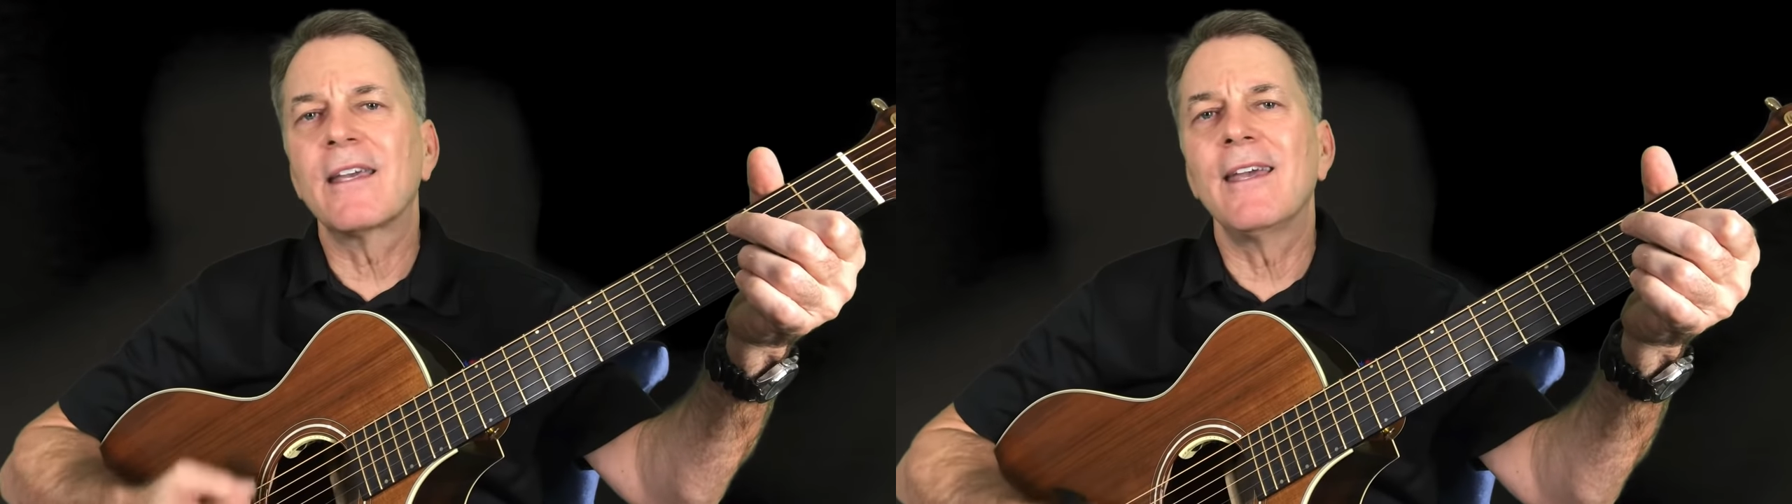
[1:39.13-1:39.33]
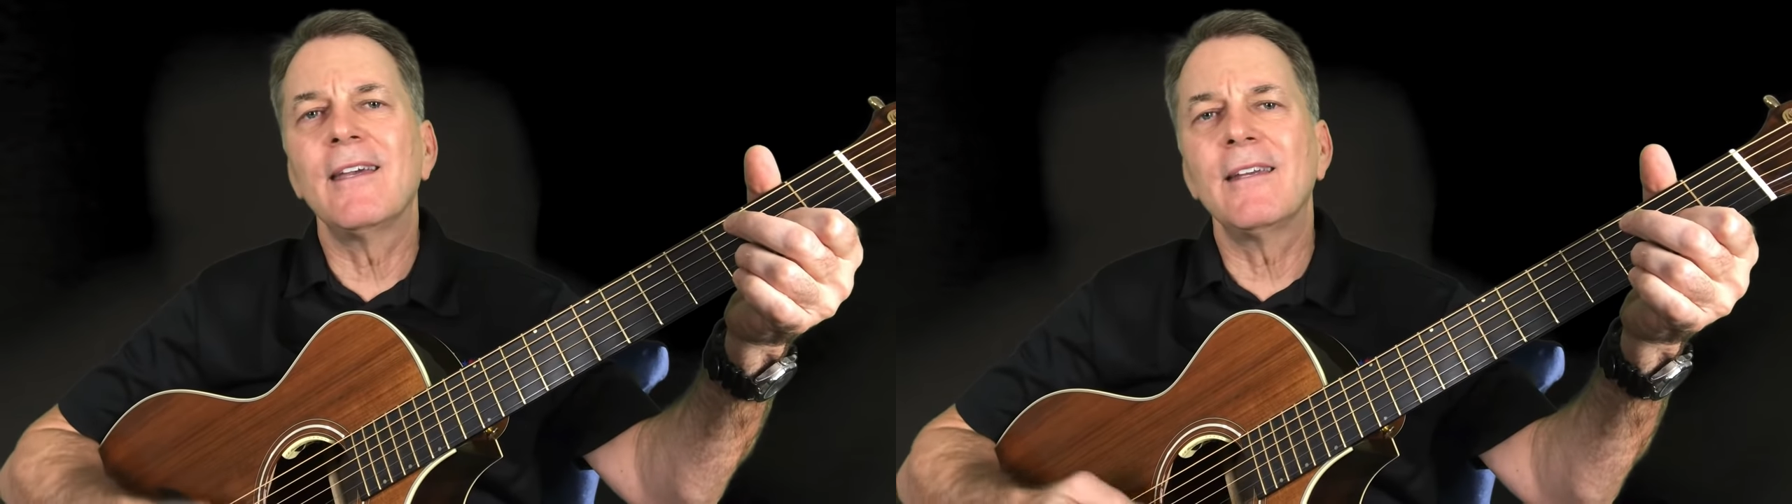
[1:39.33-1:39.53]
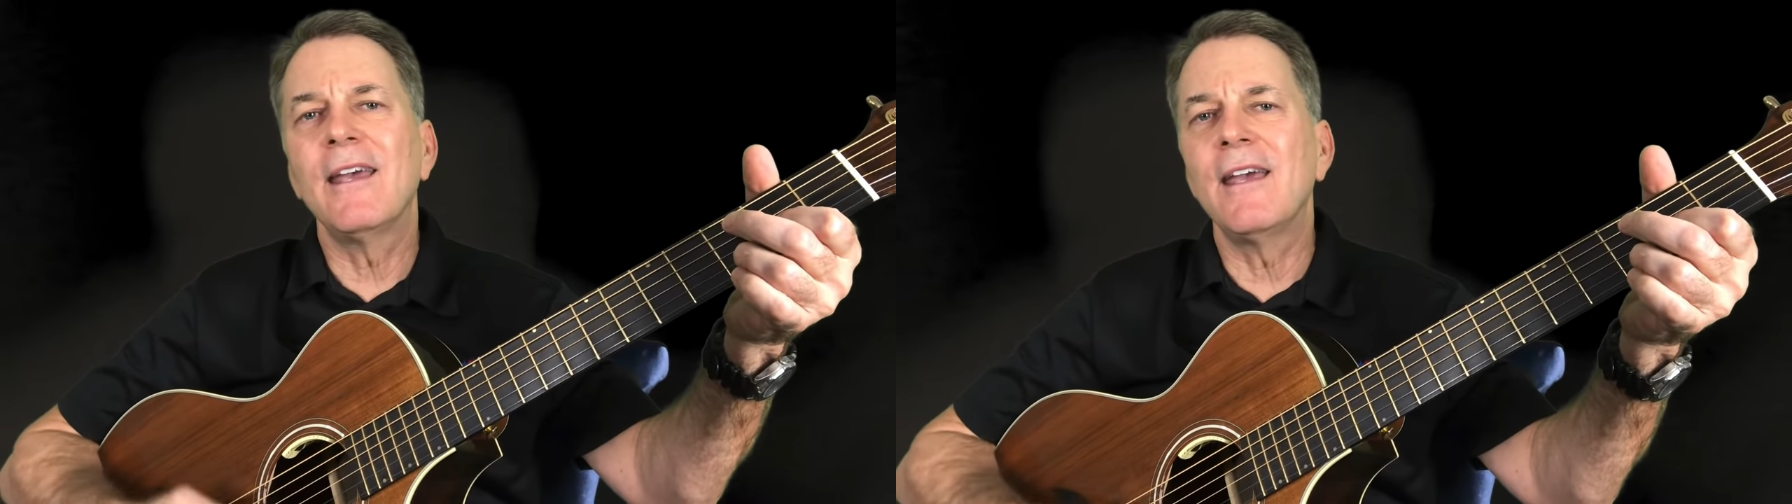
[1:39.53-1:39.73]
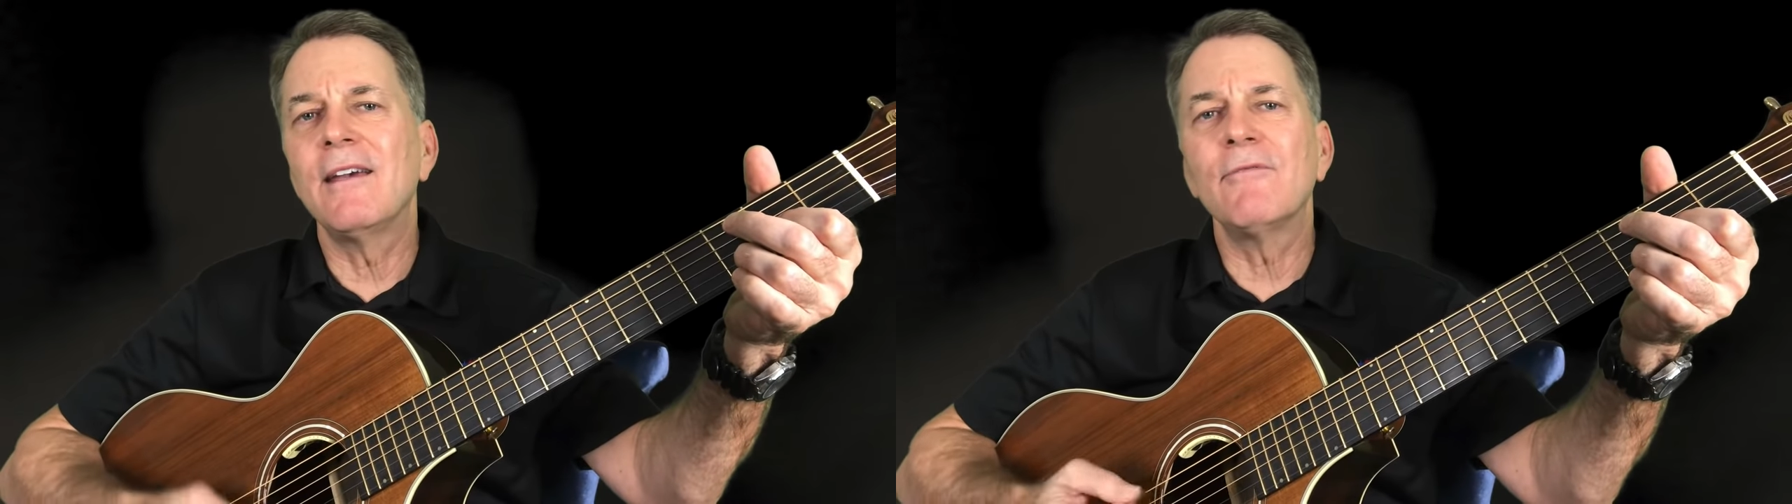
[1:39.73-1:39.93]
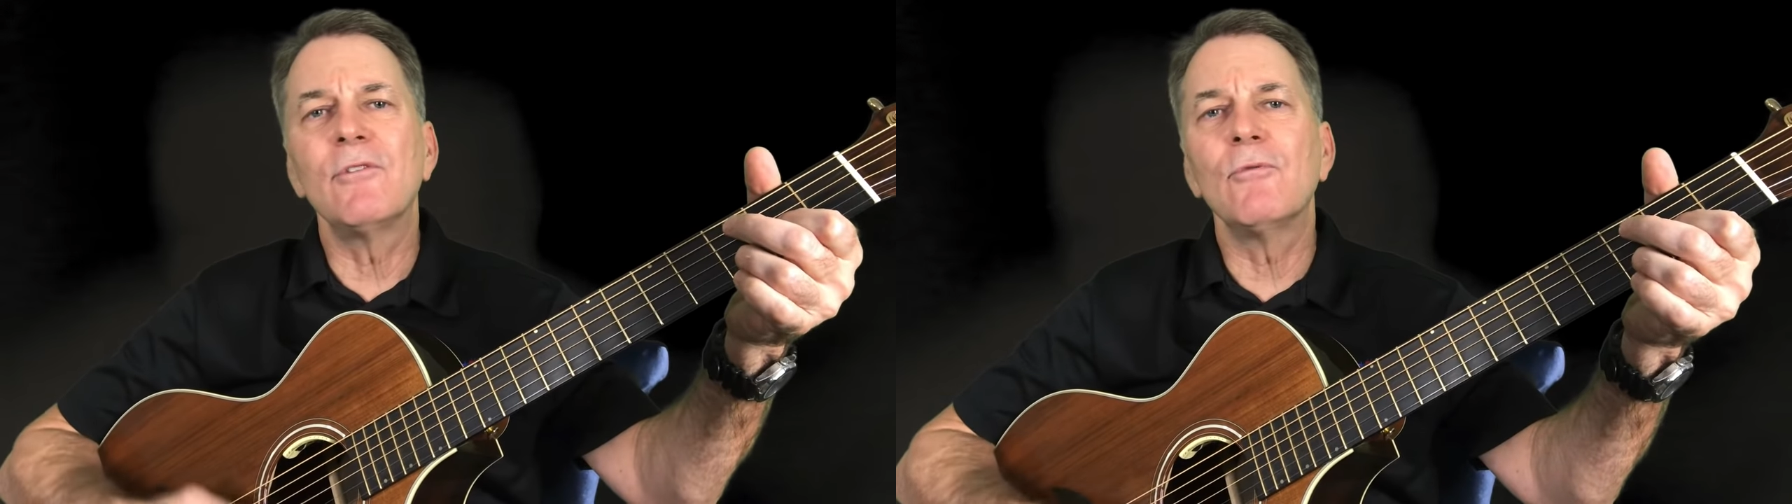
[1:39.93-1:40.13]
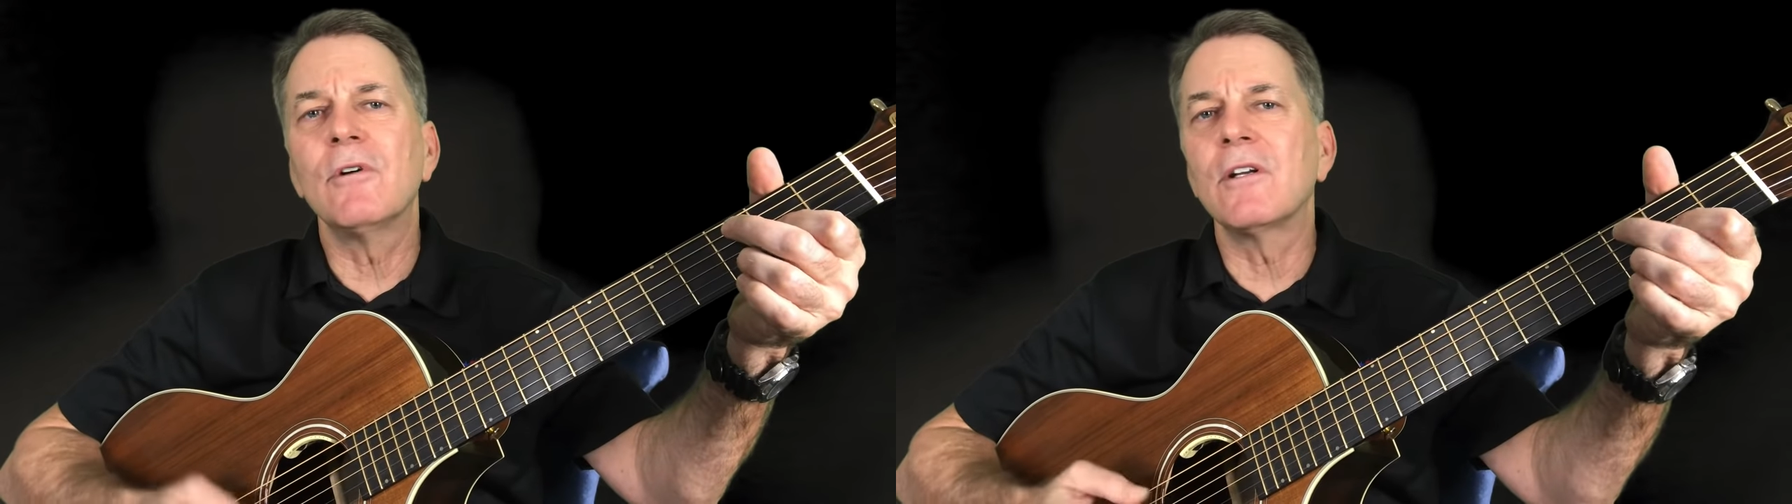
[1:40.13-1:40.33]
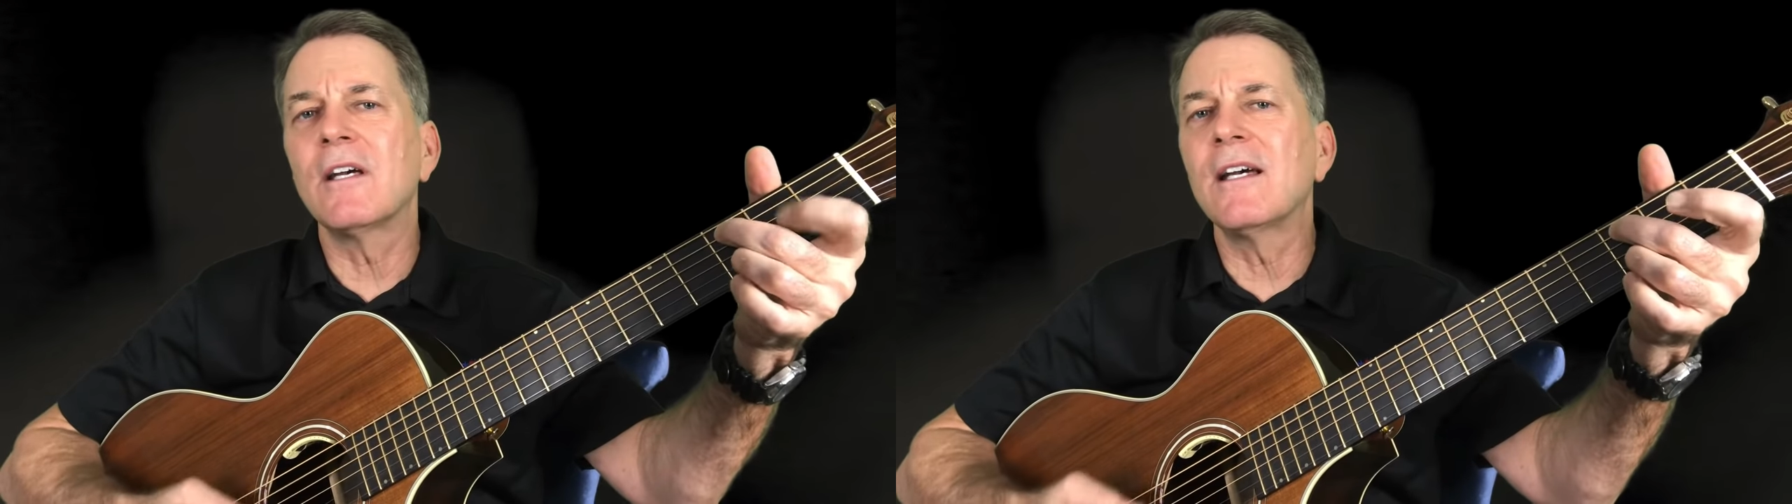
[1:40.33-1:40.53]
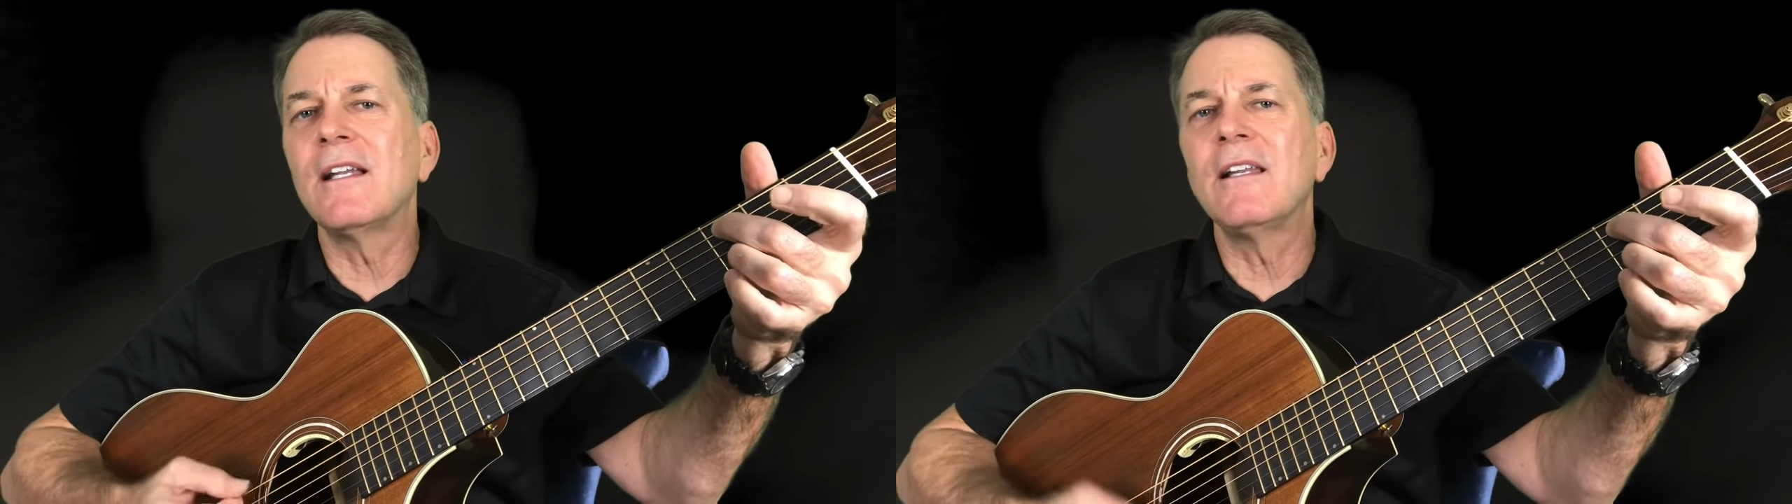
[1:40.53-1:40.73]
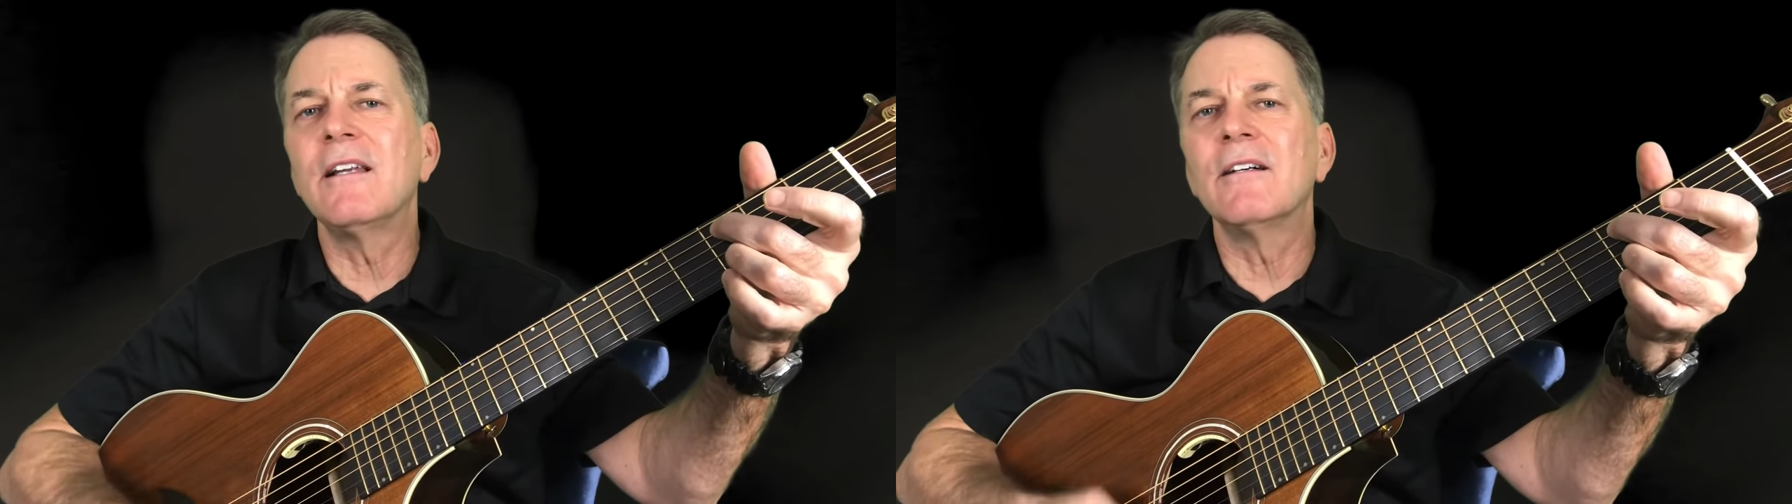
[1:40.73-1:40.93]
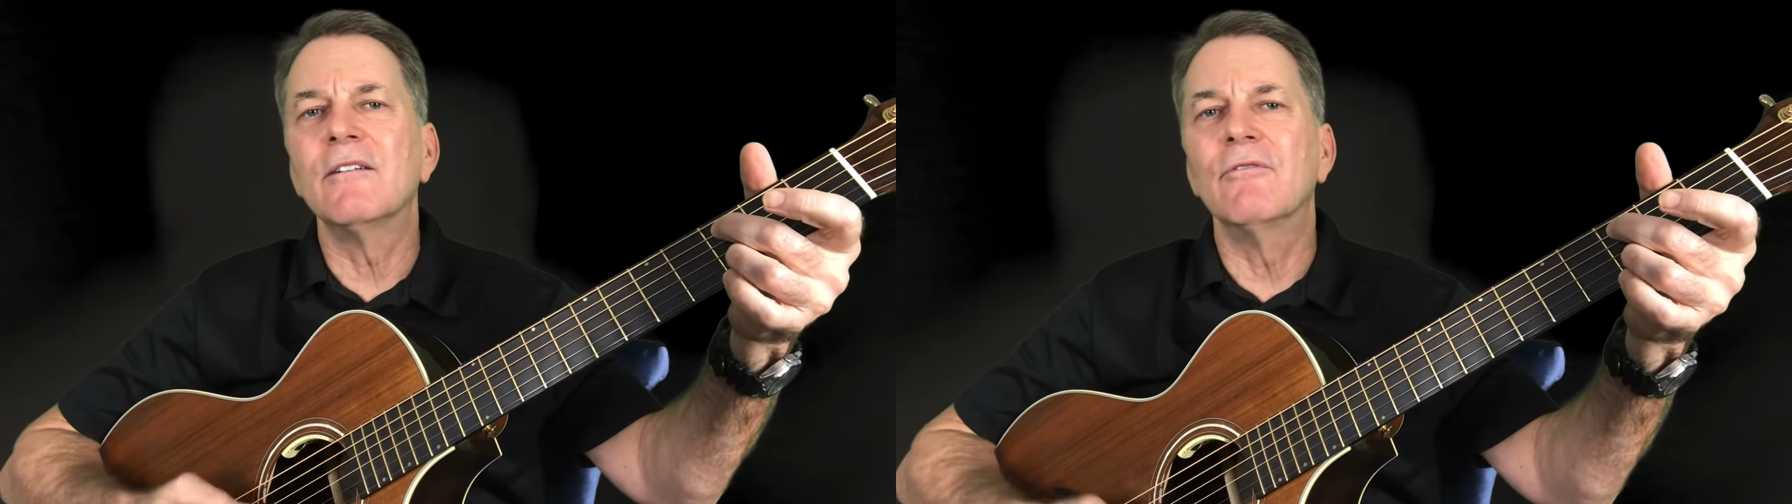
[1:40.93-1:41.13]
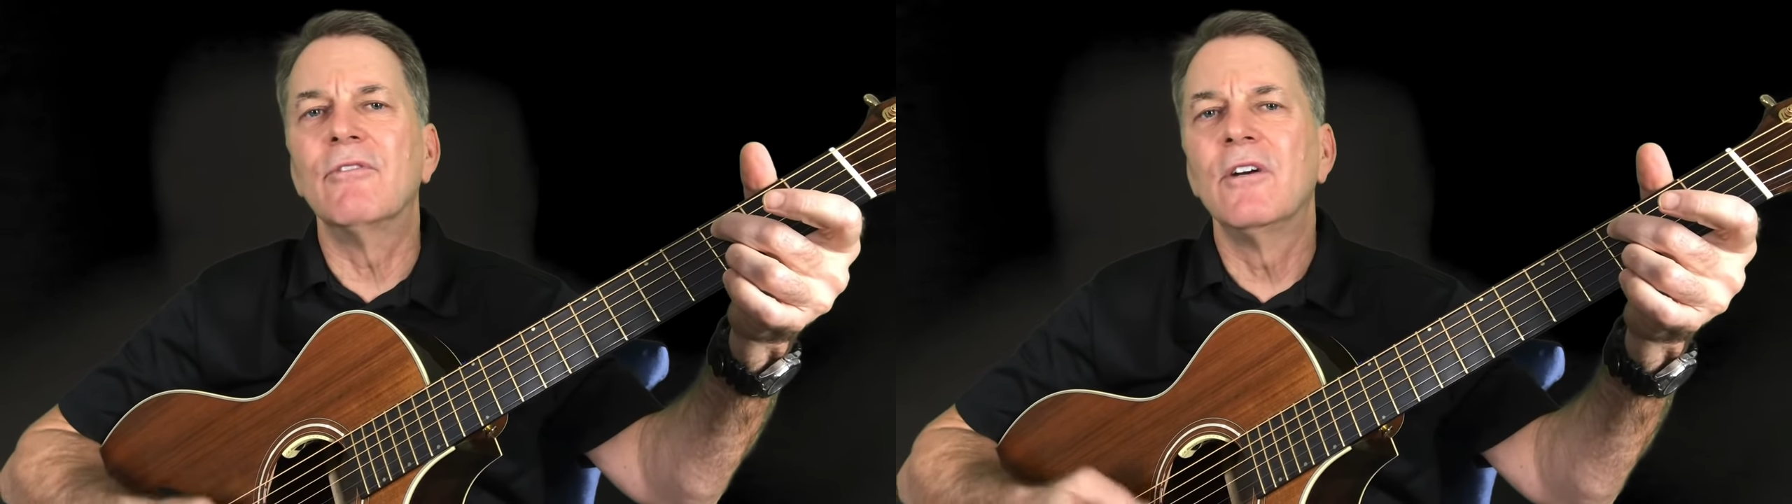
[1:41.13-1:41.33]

can't have the one I love,